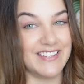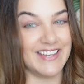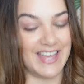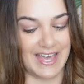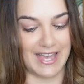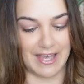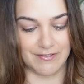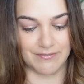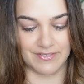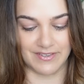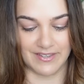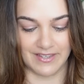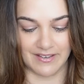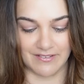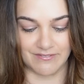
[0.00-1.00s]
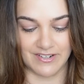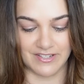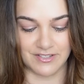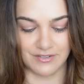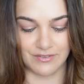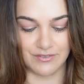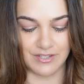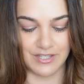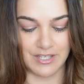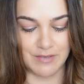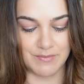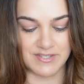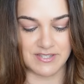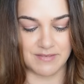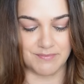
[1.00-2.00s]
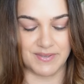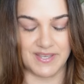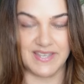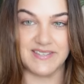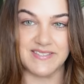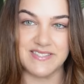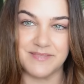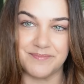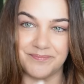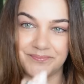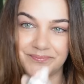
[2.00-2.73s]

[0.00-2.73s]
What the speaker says: have the original cubism piece,